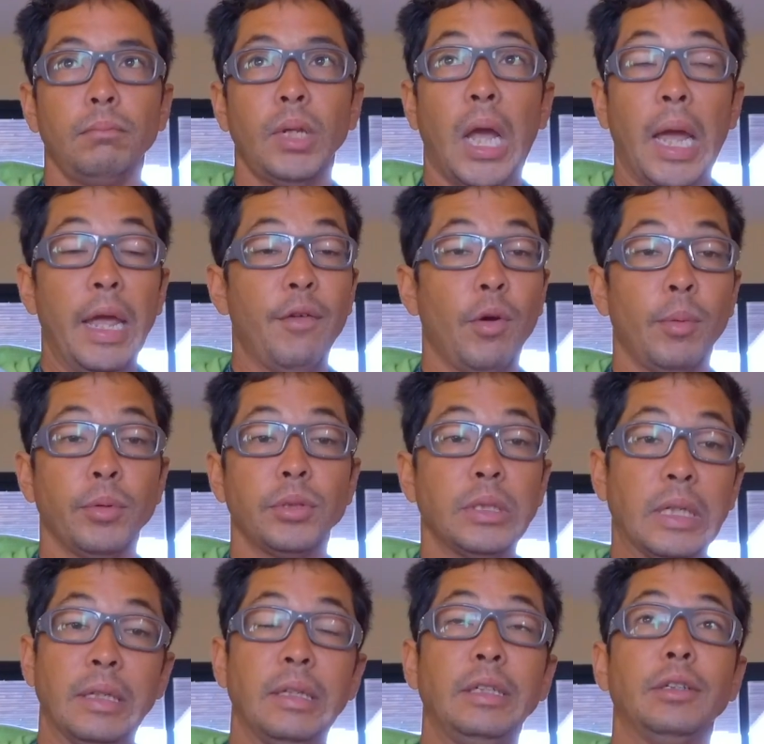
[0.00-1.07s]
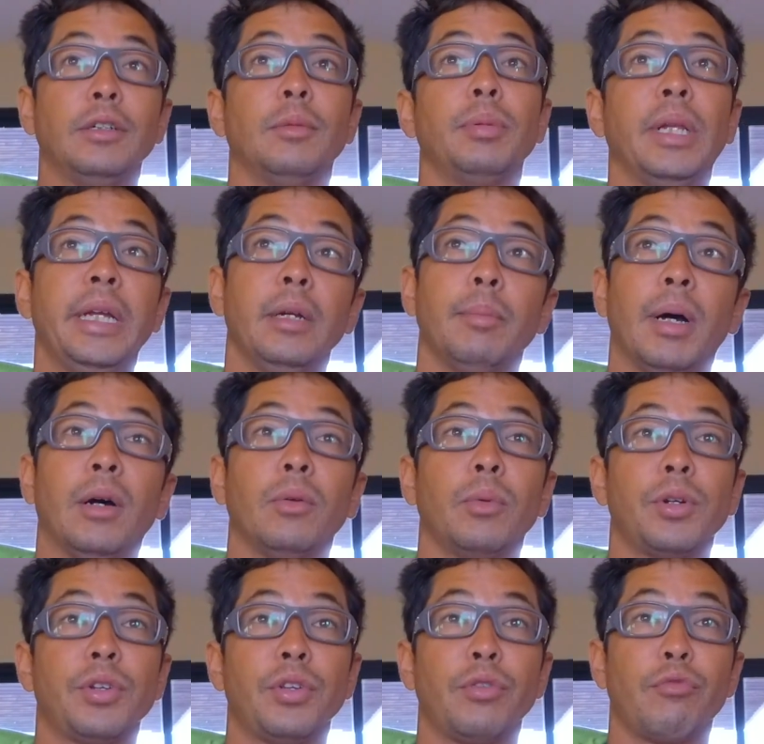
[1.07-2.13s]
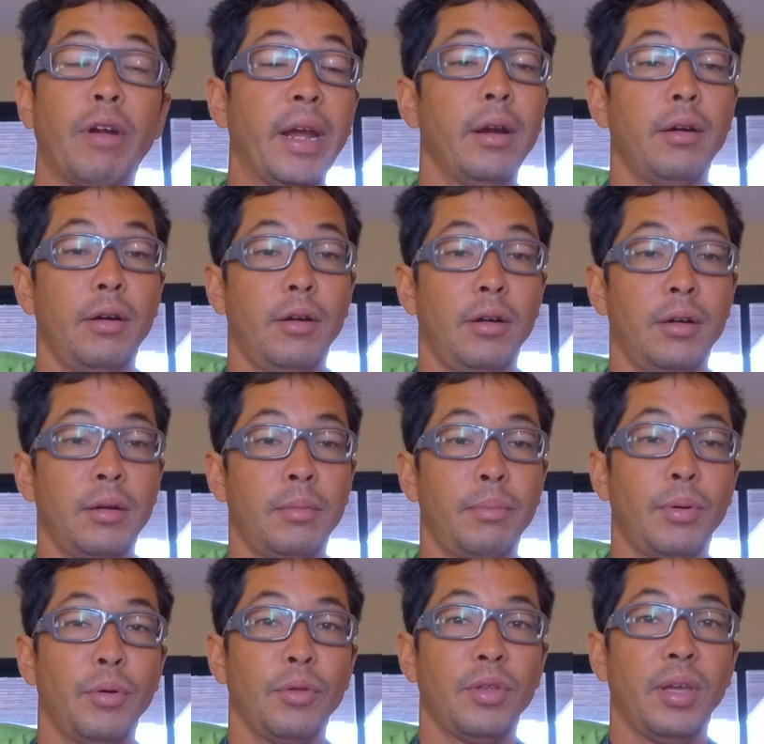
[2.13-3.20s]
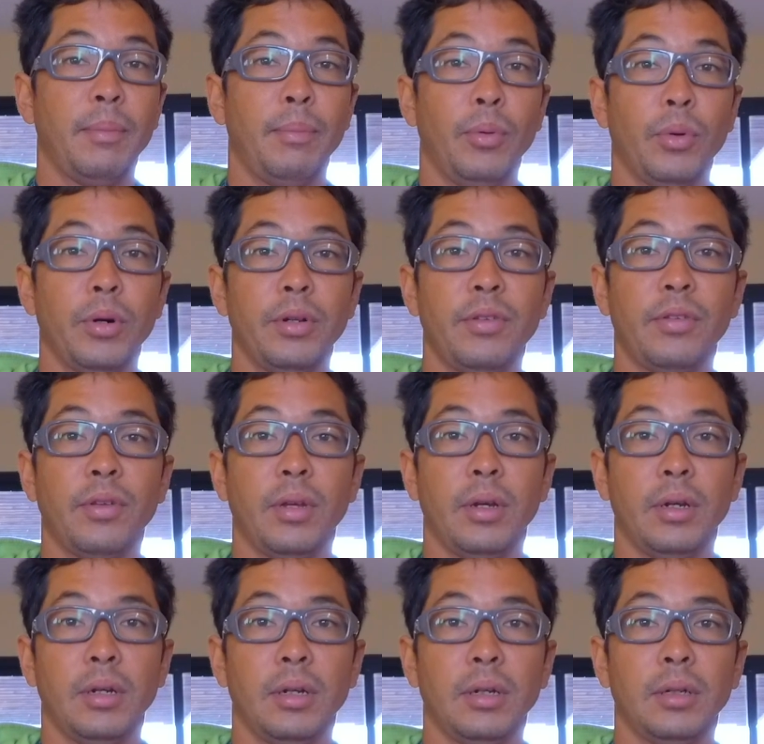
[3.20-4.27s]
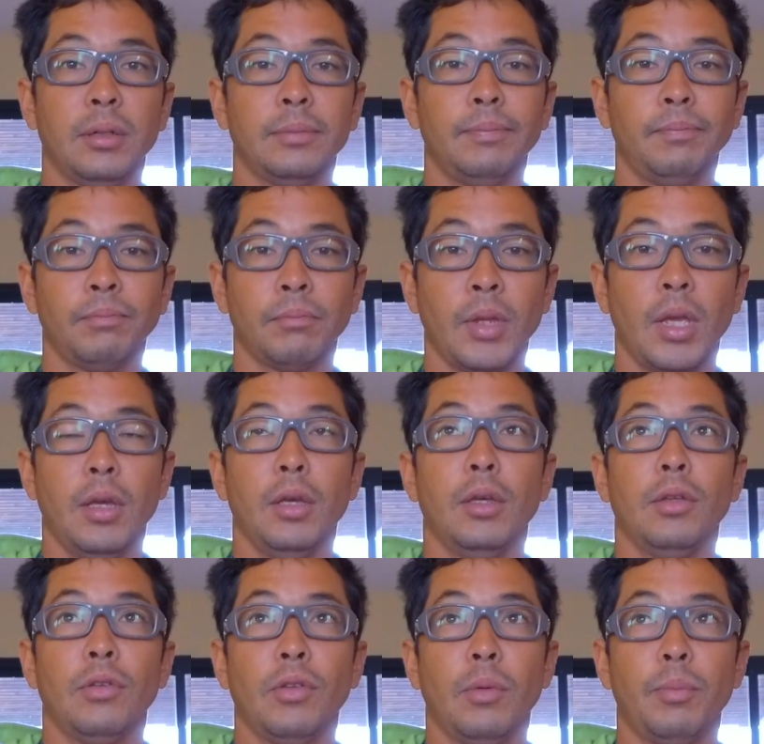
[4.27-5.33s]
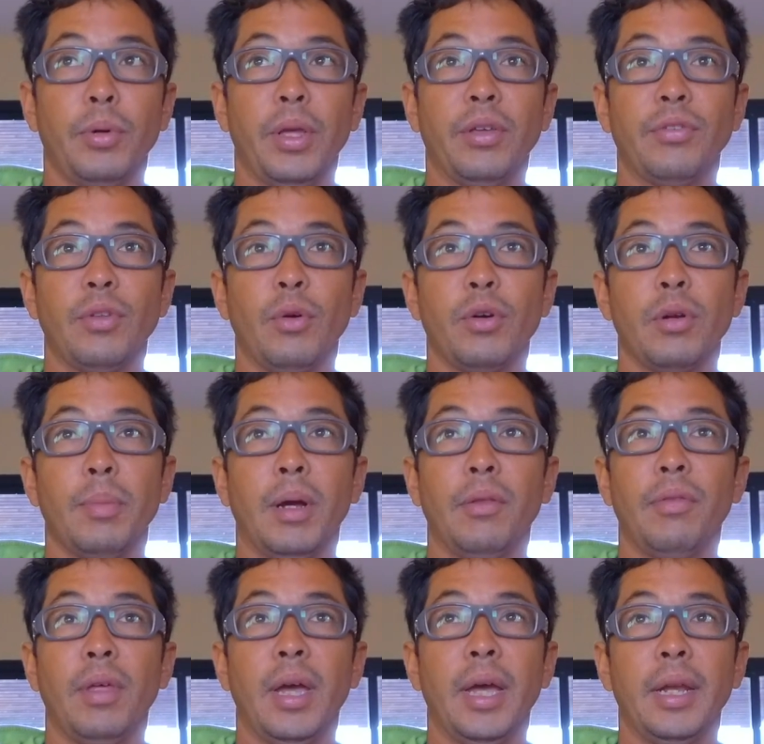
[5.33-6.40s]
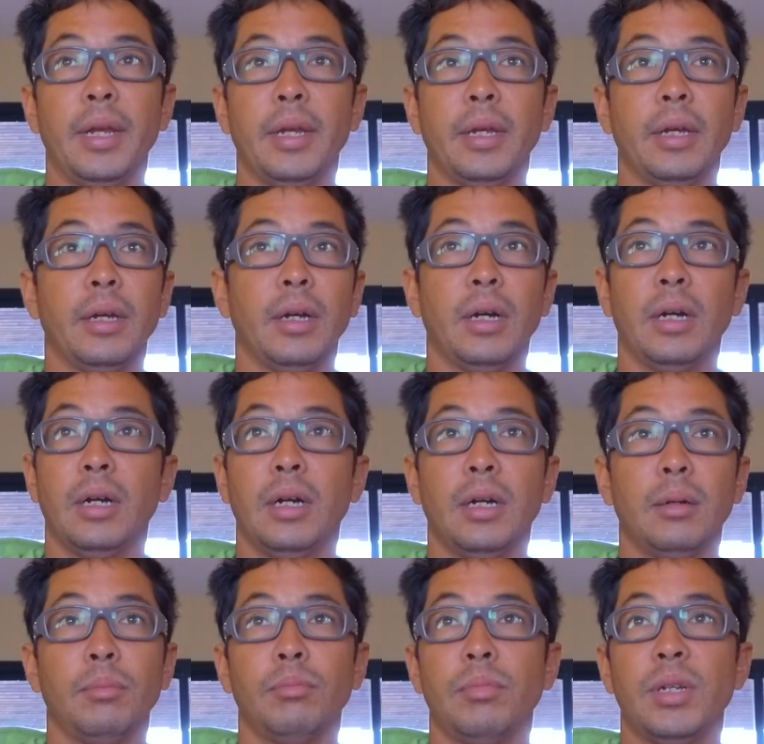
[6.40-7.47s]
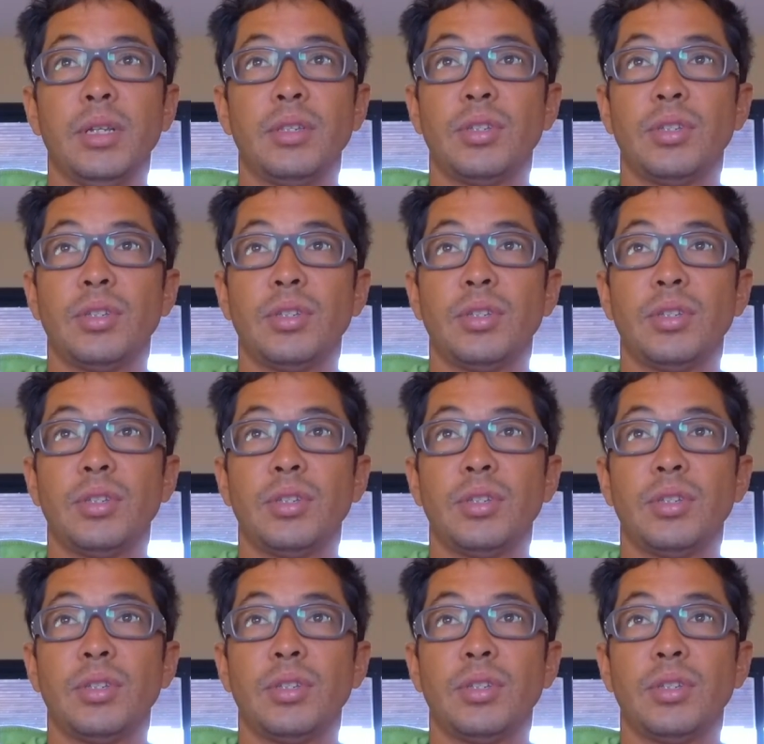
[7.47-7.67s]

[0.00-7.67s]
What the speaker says: have almost nothing to complain about, which is rare on prototype boards. So I'm pretty stoked about that. It's